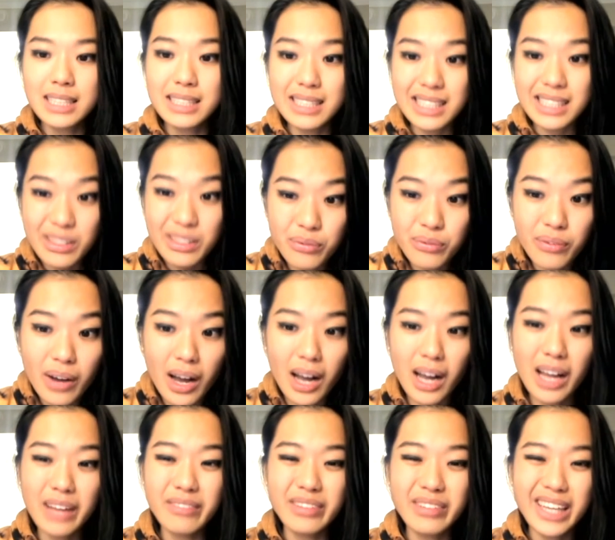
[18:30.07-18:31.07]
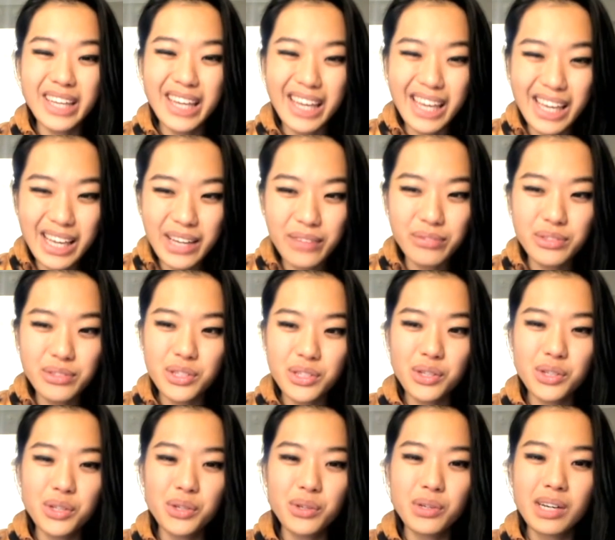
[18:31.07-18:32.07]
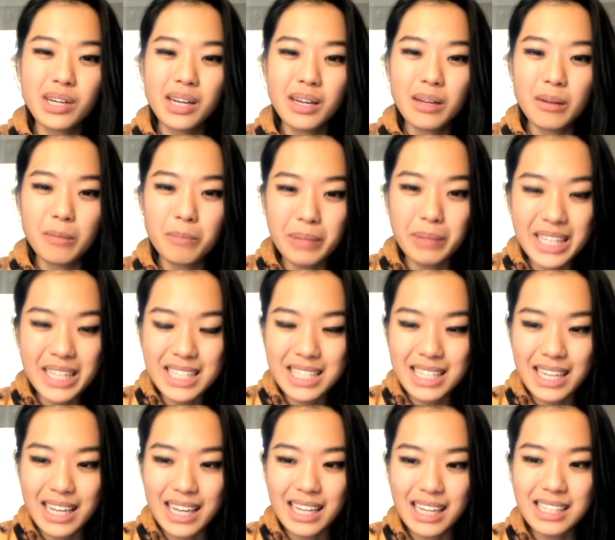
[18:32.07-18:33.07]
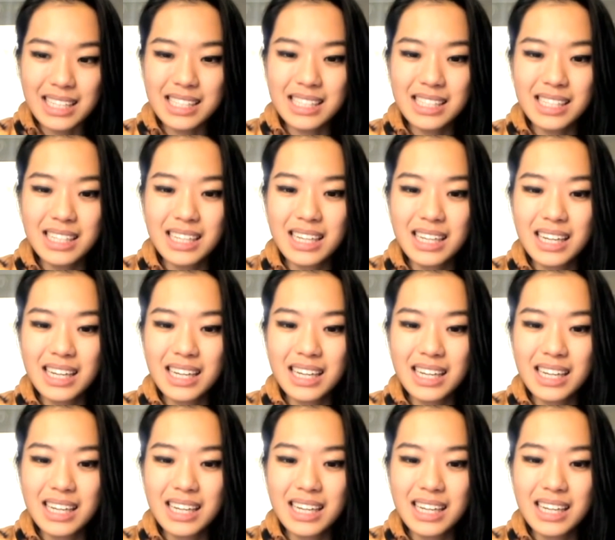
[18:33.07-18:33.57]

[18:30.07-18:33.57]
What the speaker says: d5, king f2, b6,